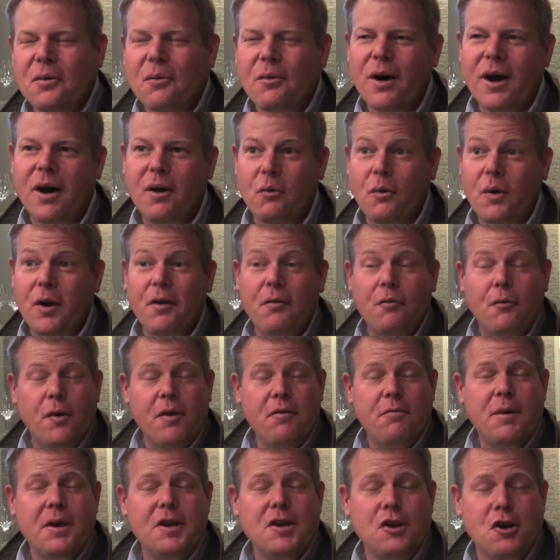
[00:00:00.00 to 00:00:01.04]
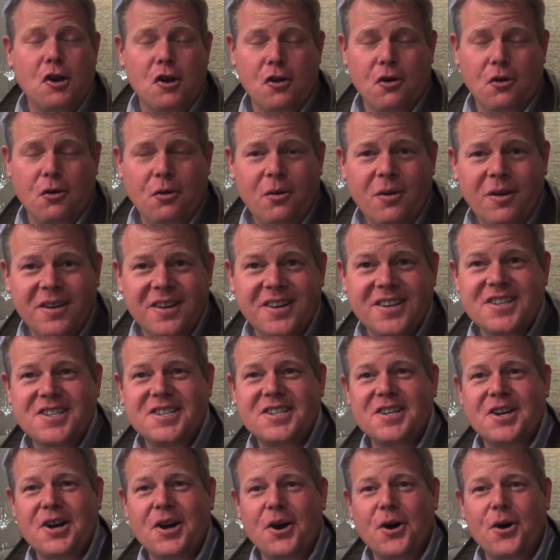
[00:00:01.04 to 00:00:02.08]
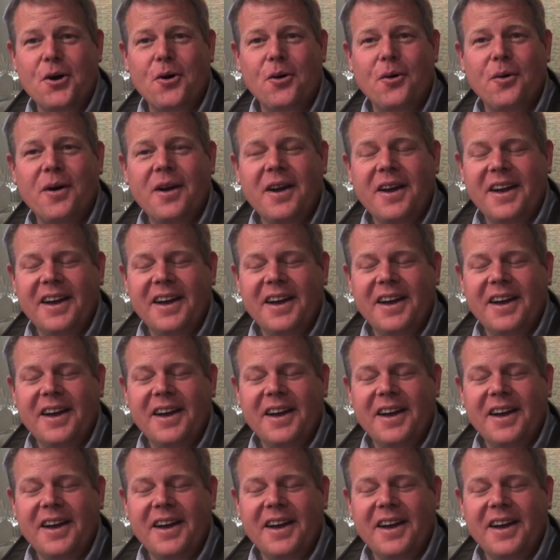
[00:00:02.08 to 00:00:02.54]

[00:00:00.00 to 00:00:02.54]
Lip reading: Well, we've been new, so